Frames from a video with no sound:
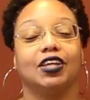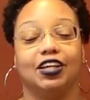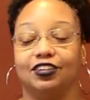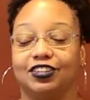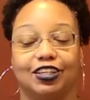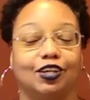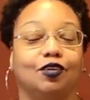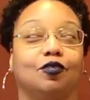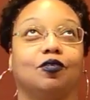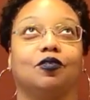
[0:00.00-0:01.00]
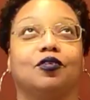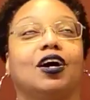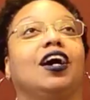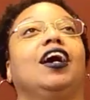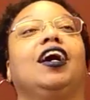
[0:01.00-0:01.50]
And you're thinking,
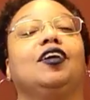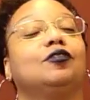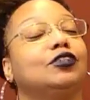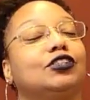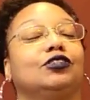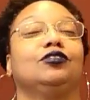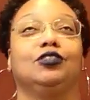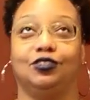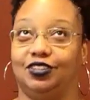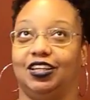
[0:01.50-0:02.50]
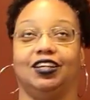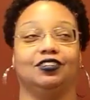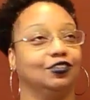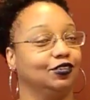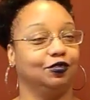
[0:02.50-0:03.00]
why would you do that
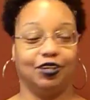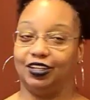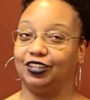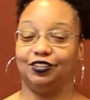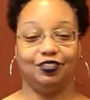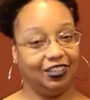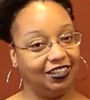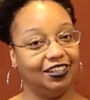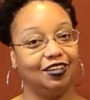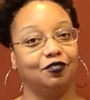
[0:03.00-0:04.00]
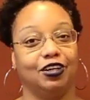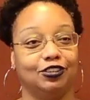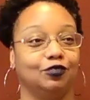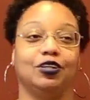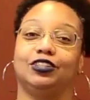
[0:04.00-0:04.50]
during the wedding, you idiot? Why
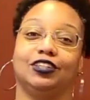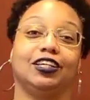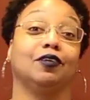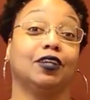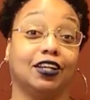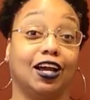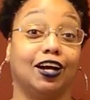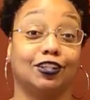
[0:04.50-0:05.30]
don't you wait until they come down the aisle?